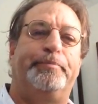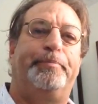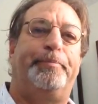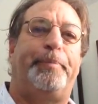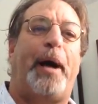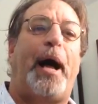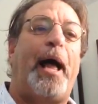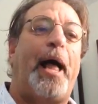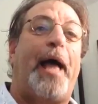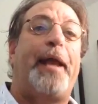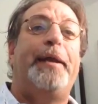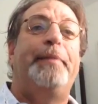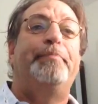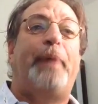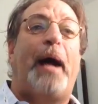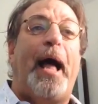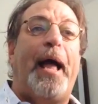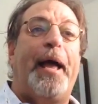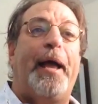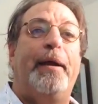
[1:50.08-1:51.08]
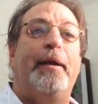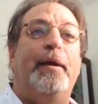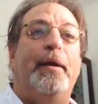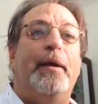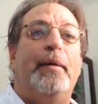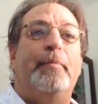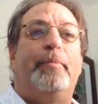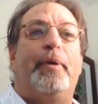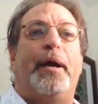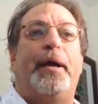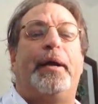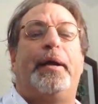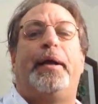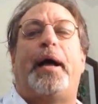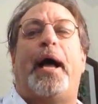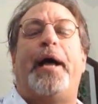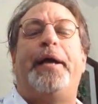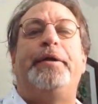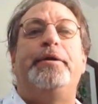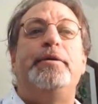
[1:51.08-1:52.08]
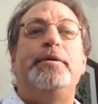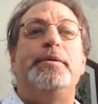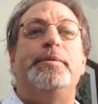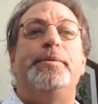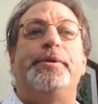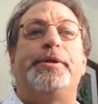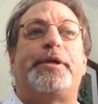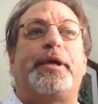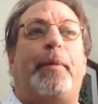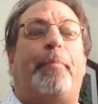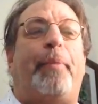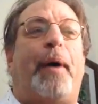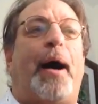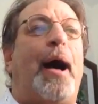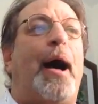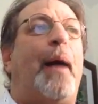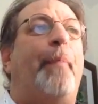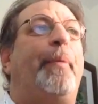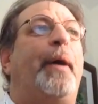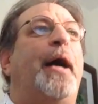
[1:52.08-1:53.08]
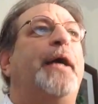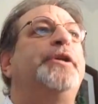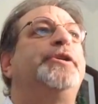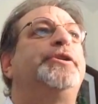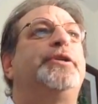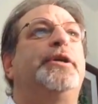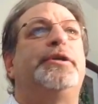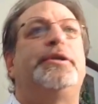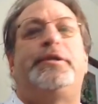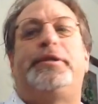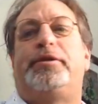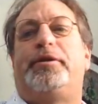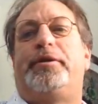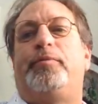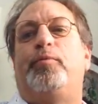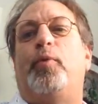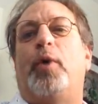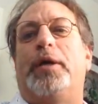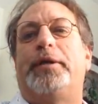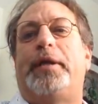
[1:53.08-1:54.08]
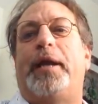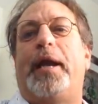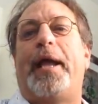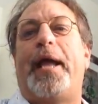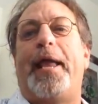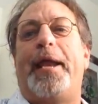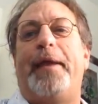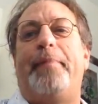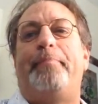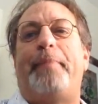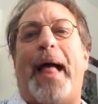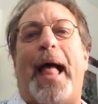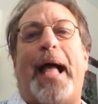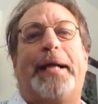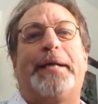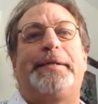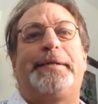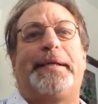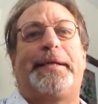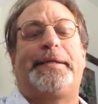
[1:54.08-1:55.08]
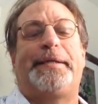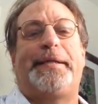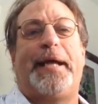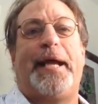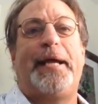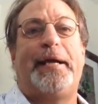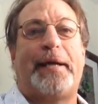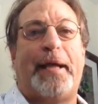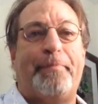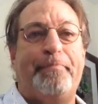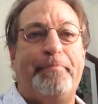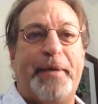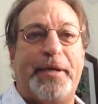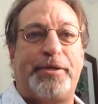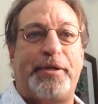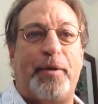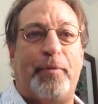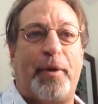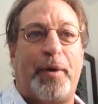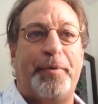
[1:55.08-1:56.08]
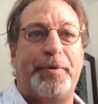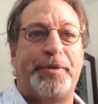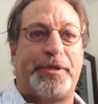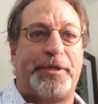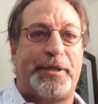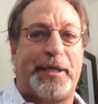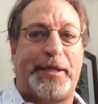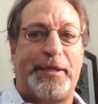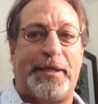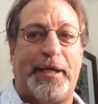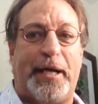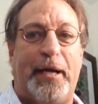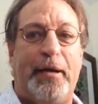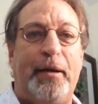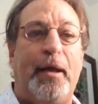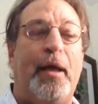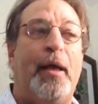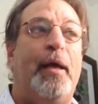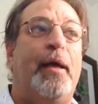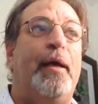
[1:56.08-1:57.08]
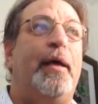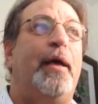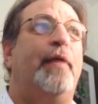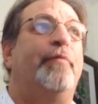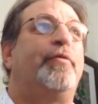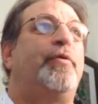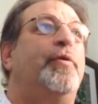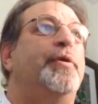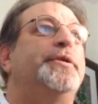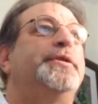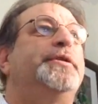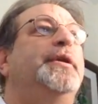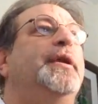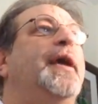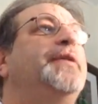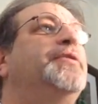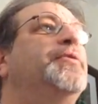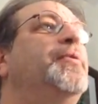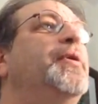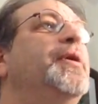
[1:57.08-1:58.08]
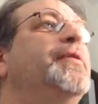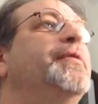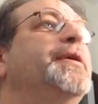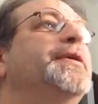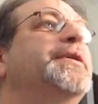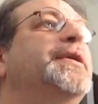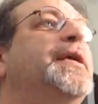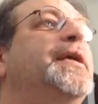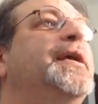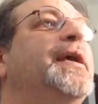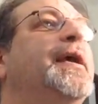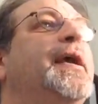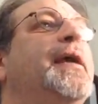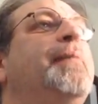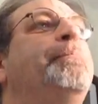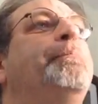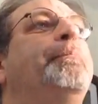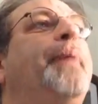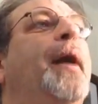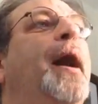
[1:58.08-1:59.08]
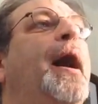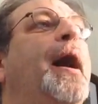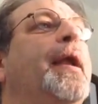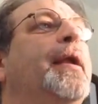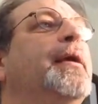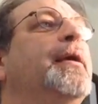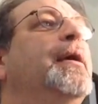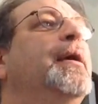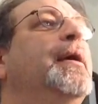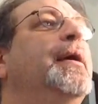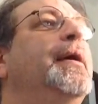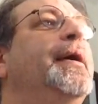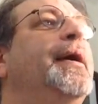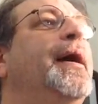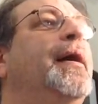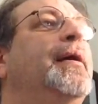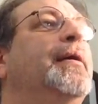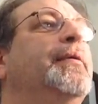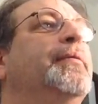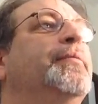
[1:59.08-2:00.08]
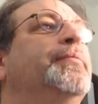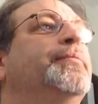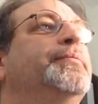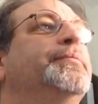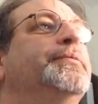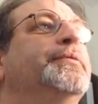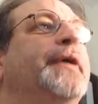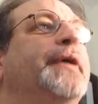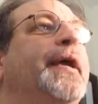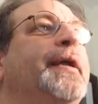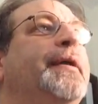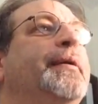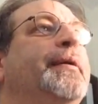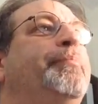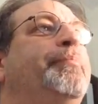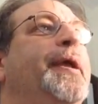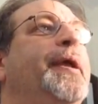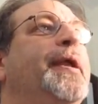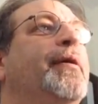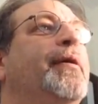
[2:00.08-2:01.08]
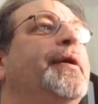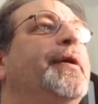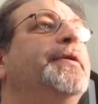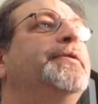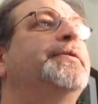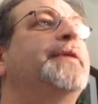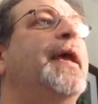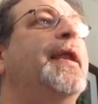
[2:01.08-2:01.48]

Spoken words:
buy. I didn't buy it, but I knew it was going to pop. I just wanted to get in back at 16, and I missed it when it was 16. And of course, today Twitter is kicking butt. It beat earnings,